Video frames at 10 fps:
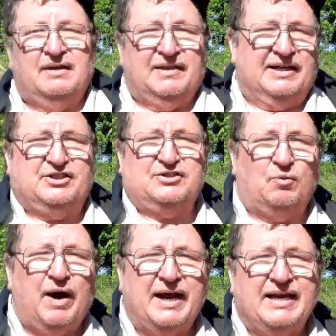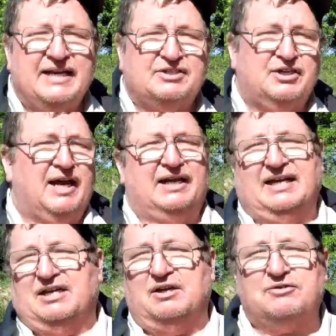That's just the way it is. You got to
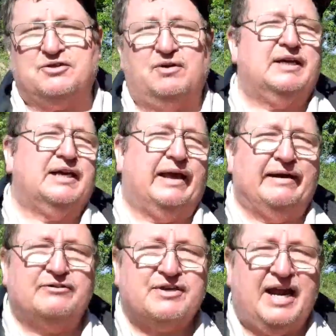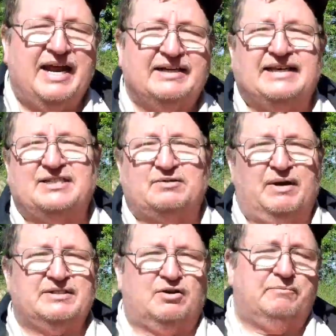get used to it. You got to understand that that's the
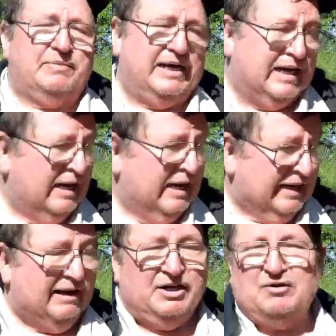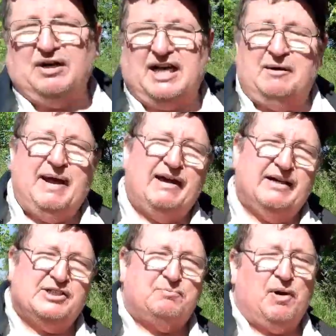way it's going to be. Now, you could come out
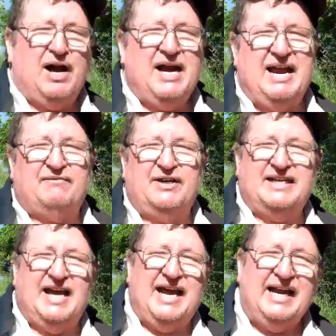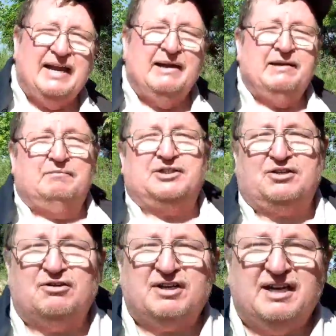and spray every day, but
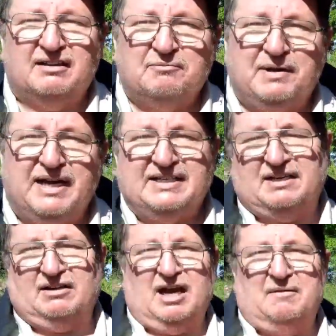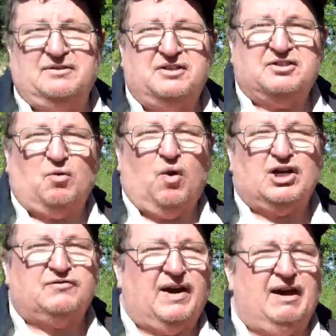you're going to kill the bees that are coming to your
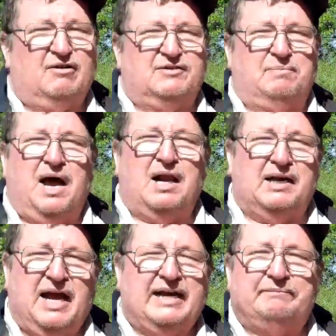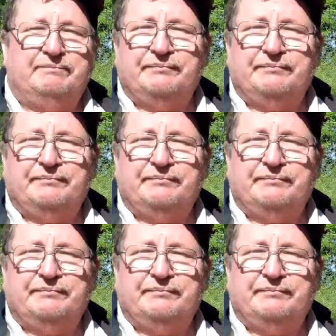squash flowers to pollinate them.